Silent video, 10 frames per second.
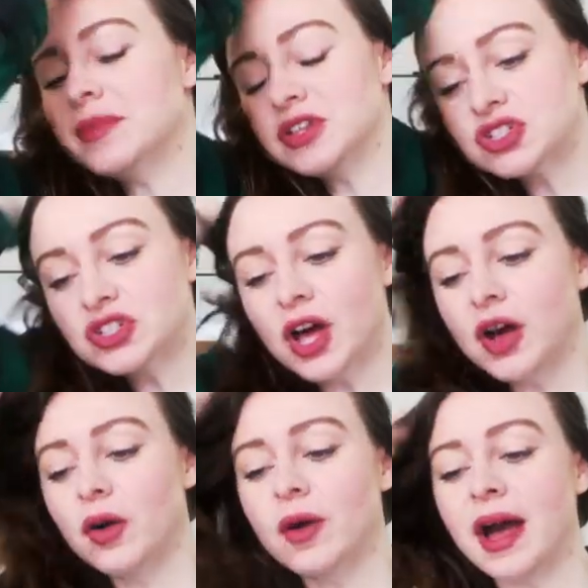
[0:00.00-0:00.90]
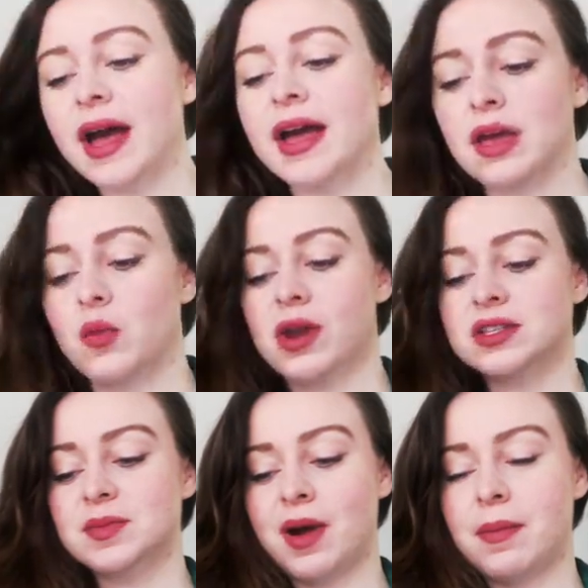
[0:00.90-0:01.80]
So I
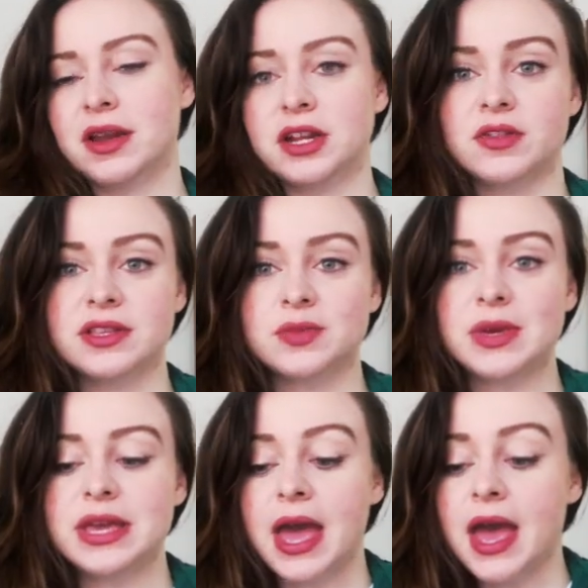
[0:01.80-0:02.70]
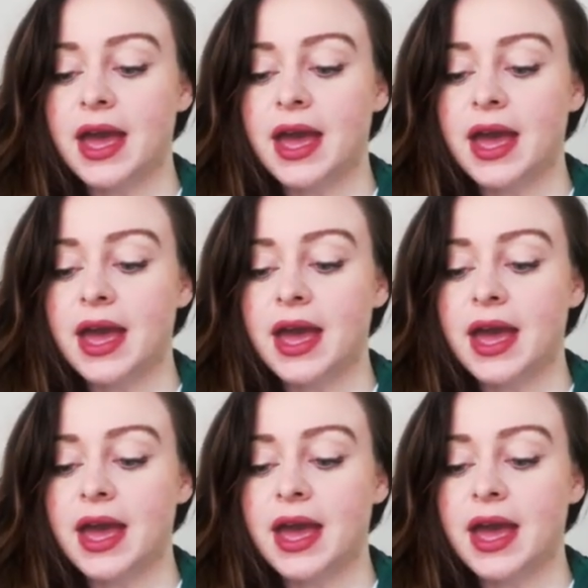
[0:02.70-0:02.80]
wanted to pop on here this week